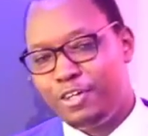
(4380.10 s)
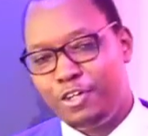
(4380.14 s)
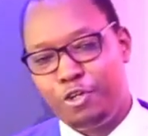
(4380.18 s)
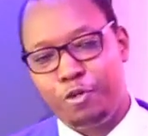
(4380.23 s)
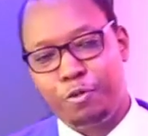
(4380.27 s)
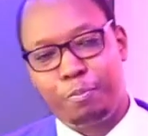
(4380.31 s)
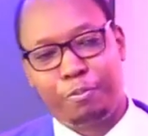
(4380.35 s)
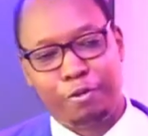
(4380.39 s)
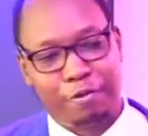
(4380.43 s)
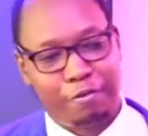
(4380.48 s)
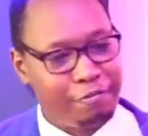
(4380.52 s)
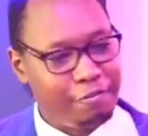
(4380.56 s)

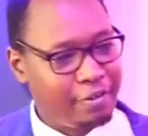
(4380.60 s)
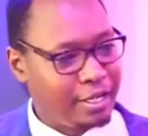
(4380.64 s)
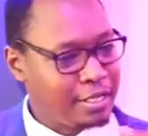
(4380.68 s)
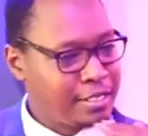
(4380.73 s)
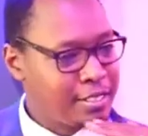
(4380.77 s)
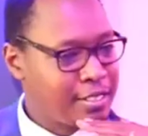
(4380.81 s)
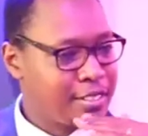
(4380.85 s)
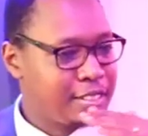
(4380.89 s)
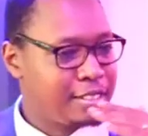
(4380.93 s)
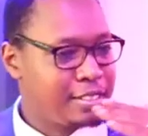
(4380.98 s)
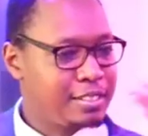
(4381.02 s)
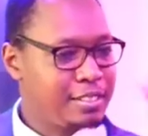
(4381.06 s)
You
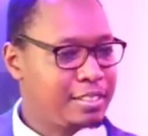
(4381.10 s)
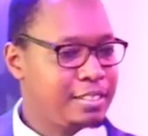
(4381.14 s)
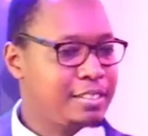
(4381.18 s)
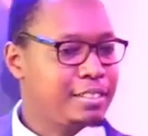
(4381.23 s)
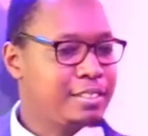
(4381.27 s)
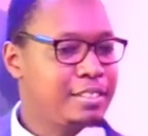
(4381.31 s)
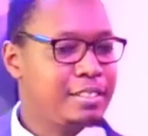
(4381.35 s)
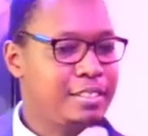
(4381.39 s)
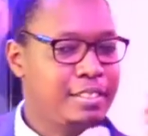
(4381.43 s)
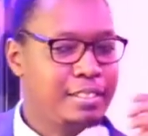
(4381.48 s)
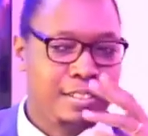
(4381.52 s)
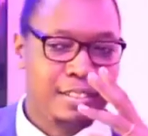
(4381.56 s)
profess,
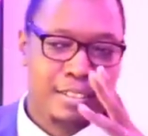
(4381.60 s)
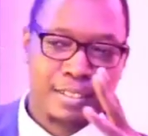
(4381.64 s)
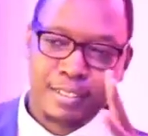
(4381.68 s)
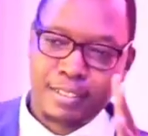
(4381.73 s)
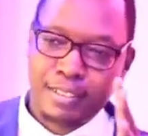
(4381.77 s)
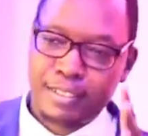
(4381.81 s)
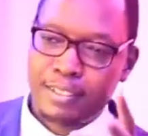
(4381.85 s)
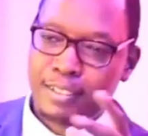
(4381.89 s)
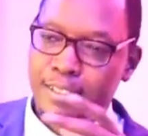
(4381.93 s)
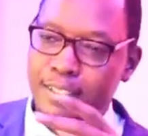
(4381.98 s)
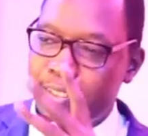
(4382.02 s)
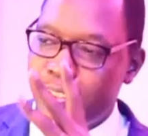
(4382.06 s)

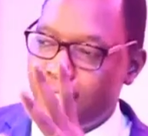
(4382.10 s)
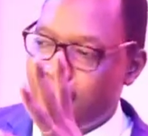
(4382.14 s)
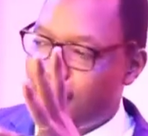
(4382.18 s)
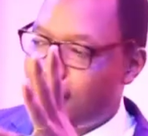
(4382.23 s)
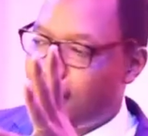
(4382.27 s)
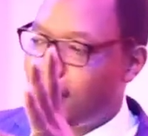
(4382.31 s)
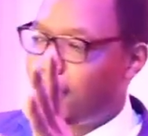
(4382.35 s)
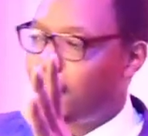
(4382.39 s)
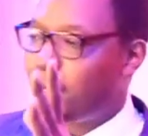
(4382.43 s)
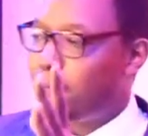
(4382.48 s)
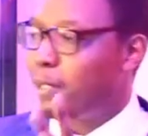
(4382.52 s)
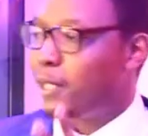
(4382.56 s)

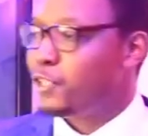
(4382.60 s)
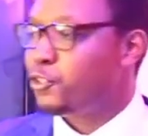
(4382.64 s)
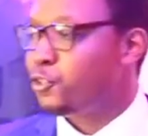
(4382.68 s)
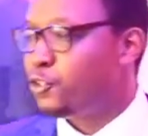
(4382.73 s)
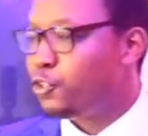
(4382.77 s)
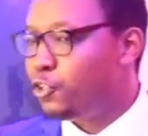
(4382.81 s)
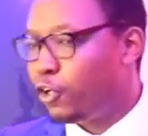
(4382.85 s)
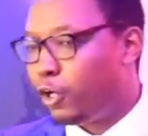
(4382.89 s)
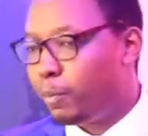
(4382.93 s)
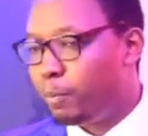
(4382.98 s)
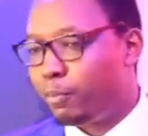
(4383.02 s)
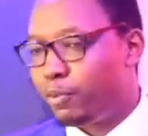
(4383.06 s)
but you
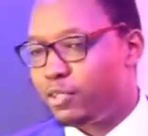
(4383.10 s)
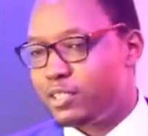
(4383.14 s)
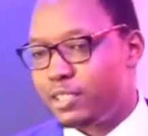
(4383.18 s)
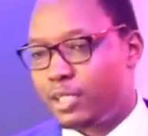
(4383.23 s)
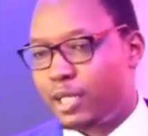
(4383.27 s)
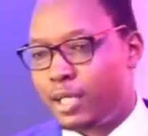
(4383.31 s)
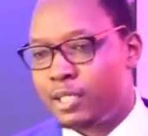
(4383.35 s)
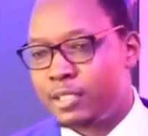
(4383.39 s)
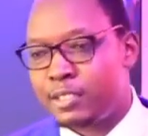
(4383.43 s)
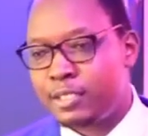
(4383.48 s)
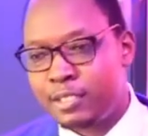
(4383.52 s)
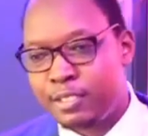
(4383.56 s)
don't
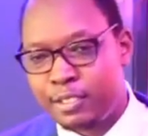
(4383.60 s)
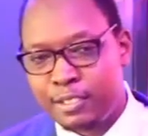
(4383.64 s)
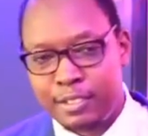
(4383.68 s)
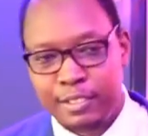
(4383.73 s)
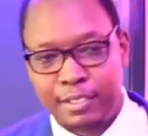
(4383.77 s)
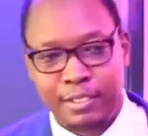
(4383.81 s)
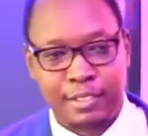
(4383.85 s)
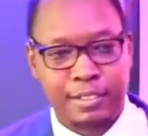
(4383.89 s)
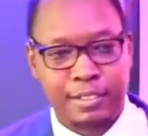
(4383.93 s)
possess.